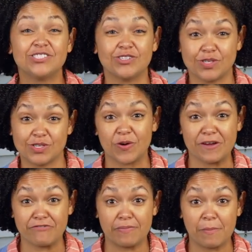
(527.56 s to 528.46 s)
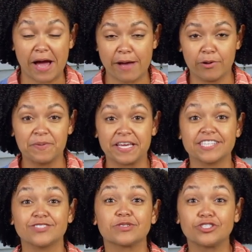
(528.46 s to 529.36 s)
true story from the Bible begins
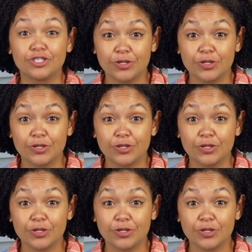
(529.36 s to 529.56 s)
with two